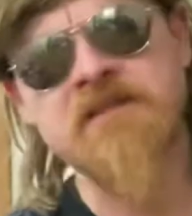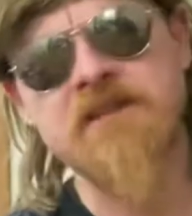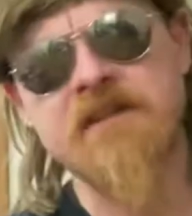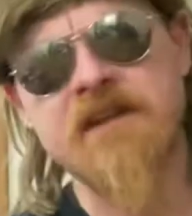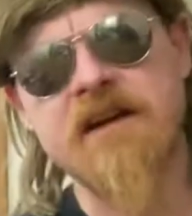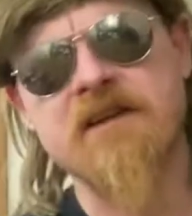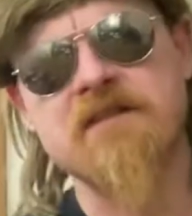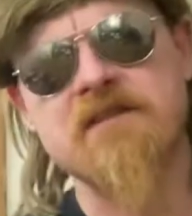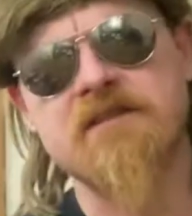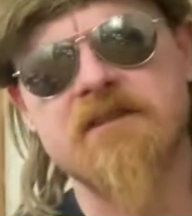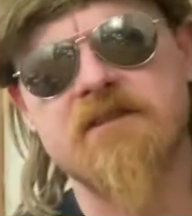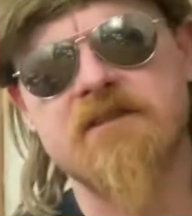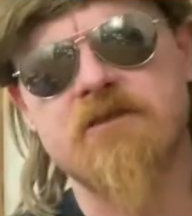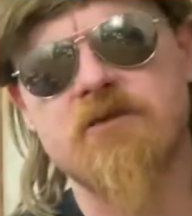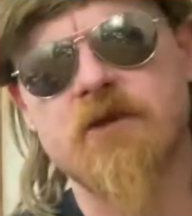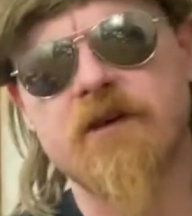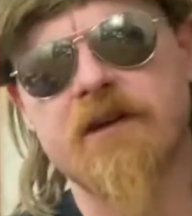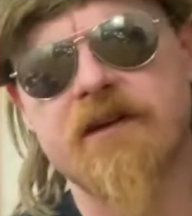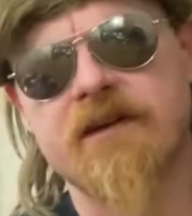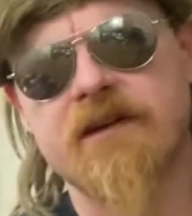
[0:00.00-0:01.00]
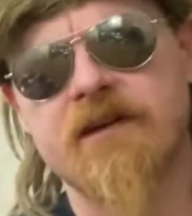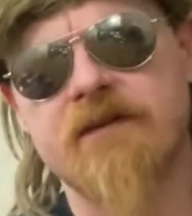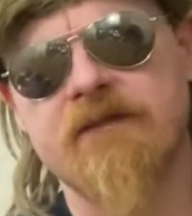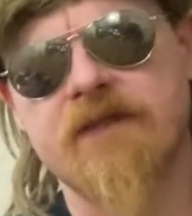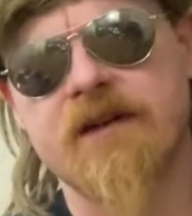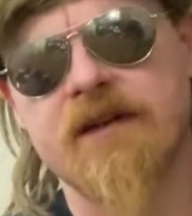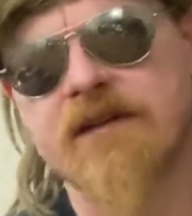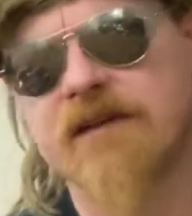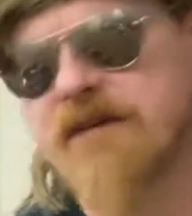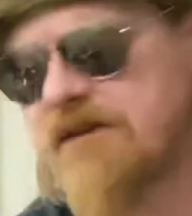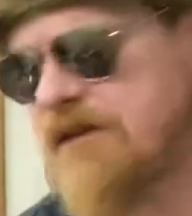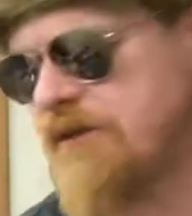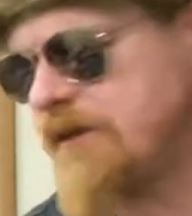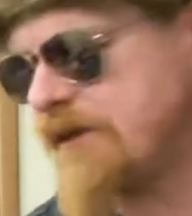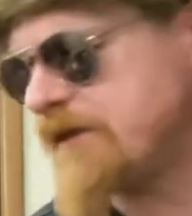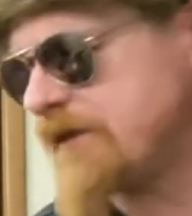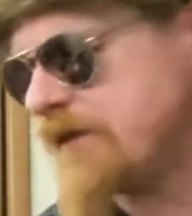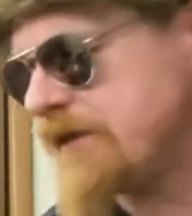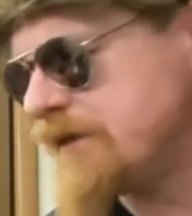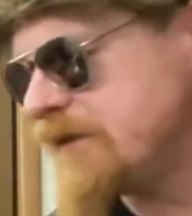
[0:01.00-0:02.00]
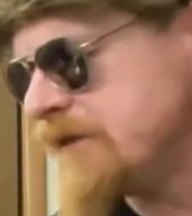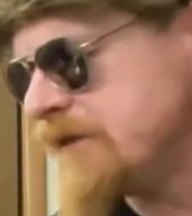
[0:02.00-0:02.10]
there. This is a work event that she went to.